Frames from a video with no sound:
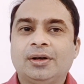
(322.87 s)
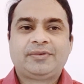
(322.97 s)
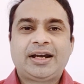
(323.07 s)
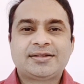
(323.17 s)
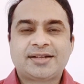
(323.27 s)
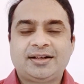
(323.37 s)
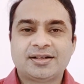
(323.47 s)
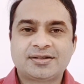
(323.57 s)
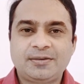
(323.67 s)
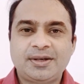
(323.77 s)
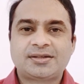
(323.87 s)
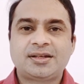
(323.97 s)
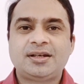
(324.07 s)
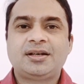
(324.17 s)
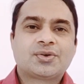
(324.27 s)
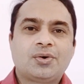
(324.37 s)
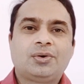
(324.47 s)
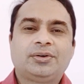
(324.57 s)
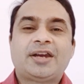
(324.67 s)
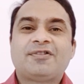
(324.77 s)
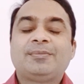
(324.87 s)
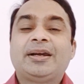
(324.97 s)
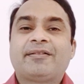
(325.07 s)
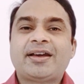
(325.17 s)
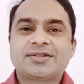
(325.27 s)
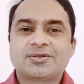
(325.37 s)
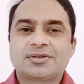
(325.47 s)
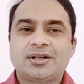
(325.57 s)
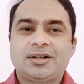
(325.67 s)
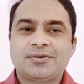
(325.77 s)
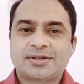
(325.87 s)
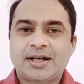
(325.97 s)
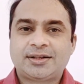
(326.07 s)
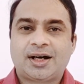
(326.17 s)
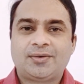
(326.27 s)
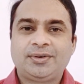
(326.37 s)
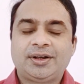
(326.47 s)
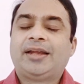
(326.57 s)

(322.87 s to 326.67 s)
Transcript: We can send the CBC, so there will be raised total leukocyte count,